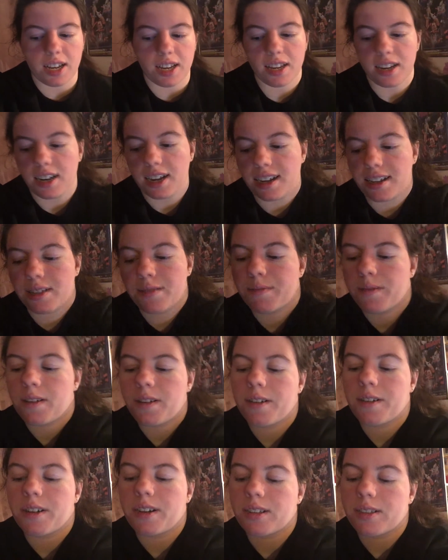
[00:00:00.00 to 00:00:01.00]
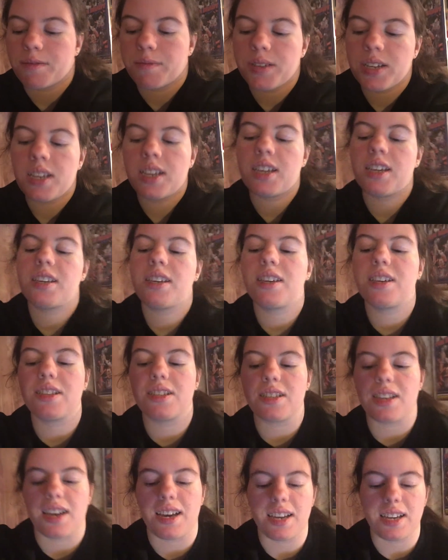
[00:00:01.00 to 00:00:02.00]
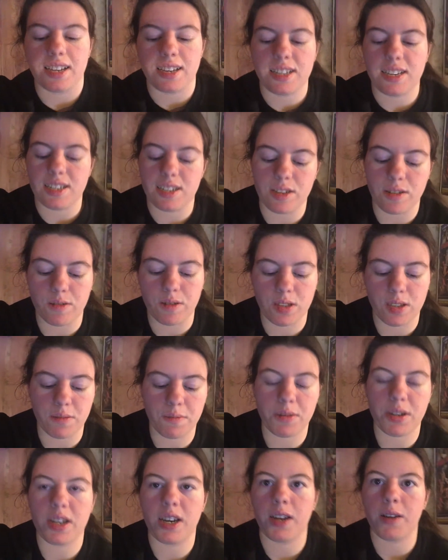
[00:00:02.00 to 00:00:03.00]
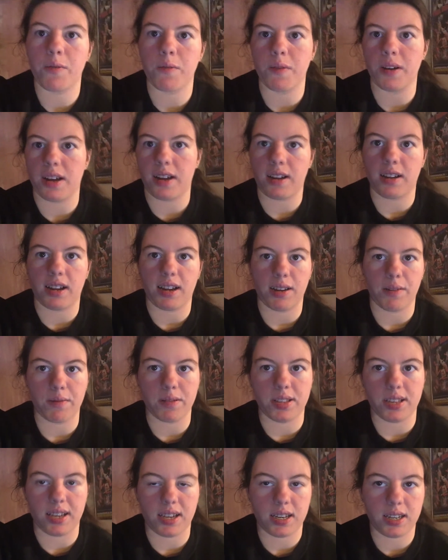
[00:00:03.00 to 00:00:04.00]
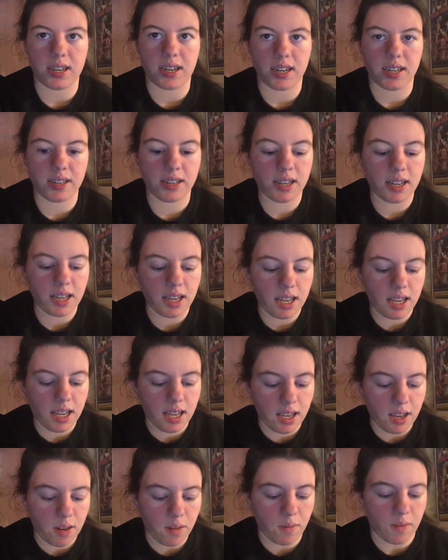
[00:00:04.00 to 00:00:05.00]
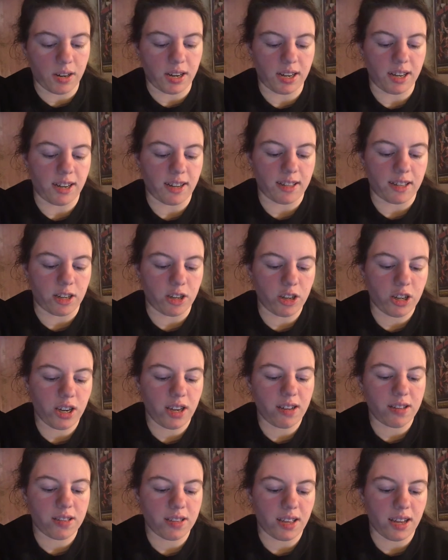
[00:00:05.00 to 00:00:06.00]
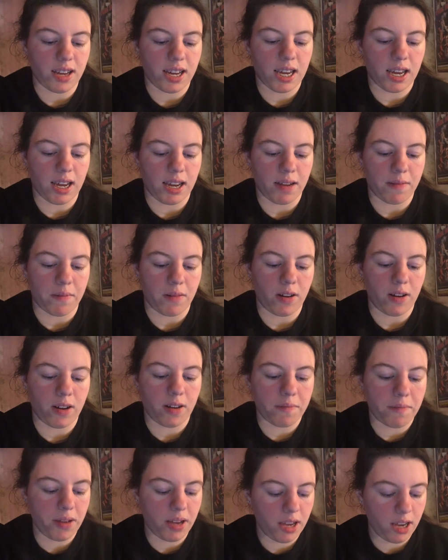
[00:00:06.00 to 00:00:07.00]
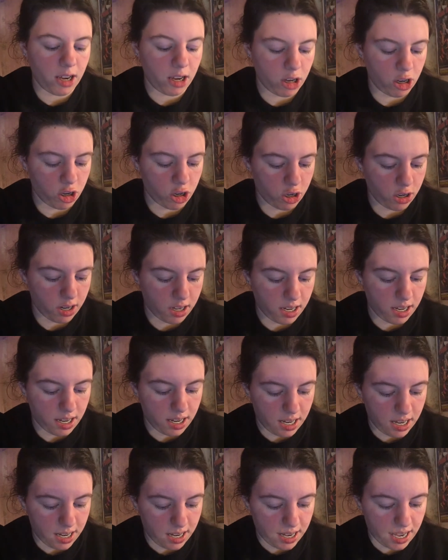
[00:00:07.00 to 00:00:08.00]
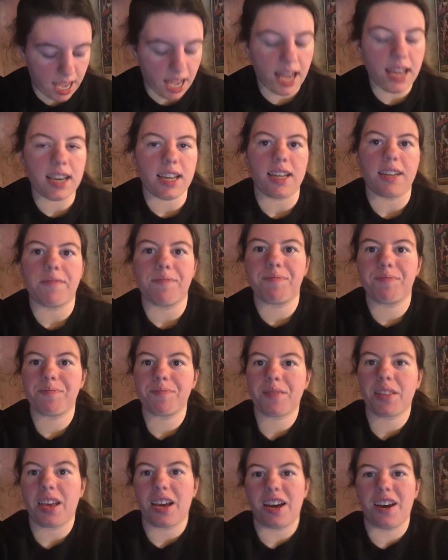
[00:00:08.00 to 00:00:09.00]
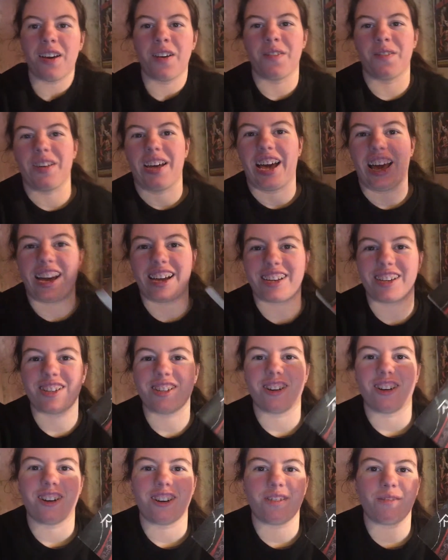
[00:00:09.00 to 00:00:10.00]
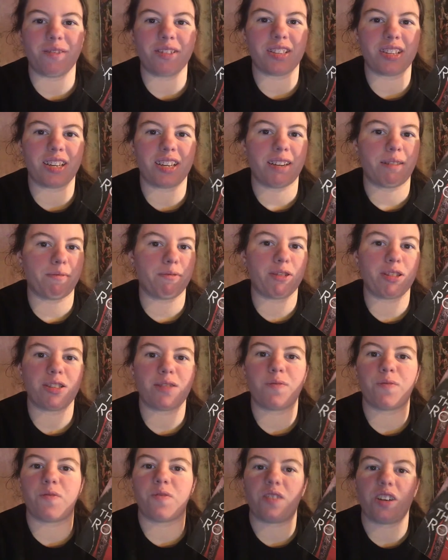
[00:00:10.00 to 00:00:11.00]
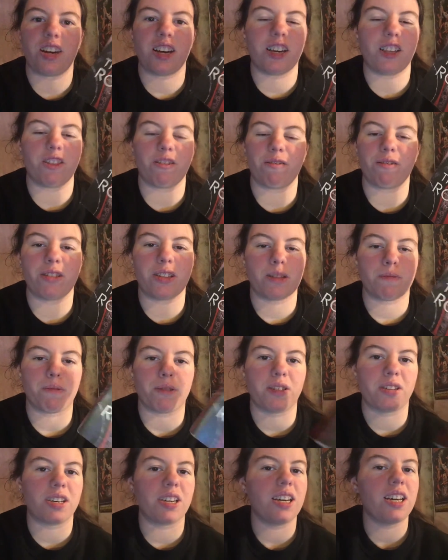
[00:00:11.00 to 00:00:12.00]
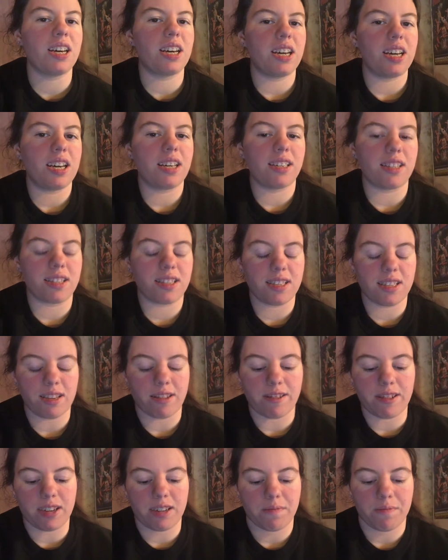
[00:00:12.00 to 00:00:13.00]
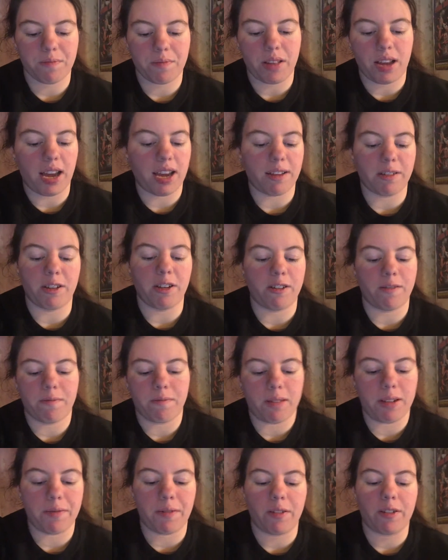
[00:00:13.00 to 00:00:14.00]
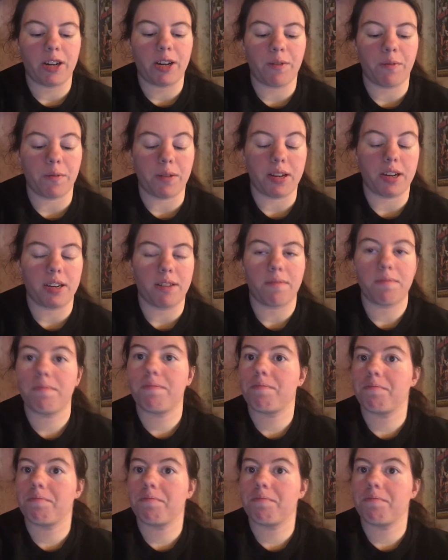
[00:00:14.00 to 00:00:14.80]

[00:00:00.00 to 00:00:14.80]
And as far as reading, because I did do some reading while I was editing when I got the chance, I am on page 80 of ACOTAR. Once again, I'm just flying through this book considering I, you know, I've already read it